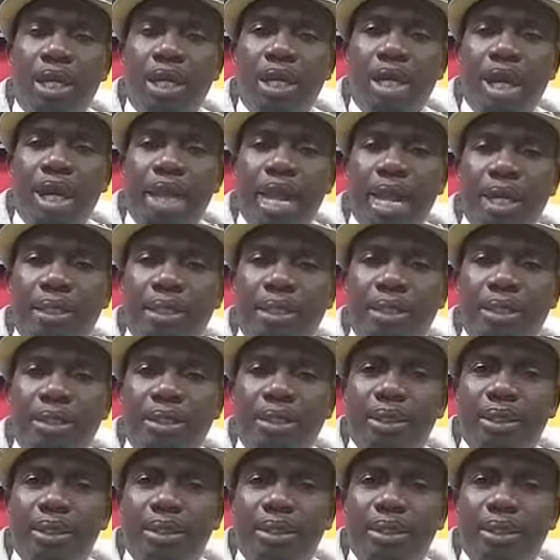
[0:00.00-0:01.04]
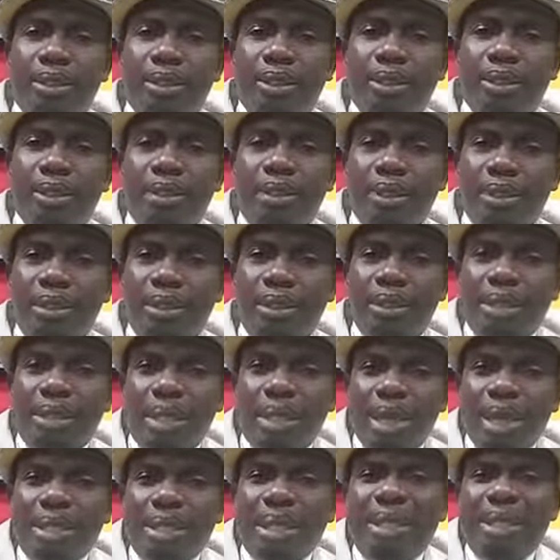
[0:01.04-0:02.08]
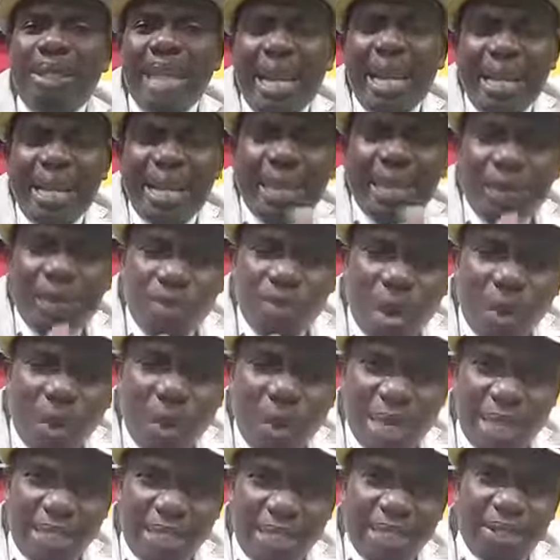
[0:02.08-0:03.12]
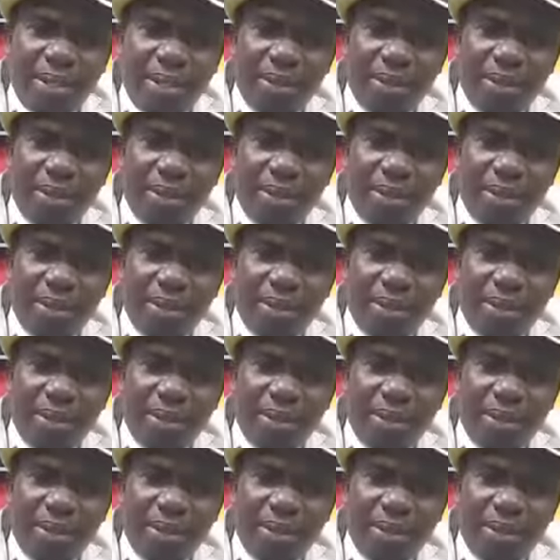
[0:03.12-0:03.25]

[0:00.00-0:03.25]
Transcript: and is there anything wrong with it?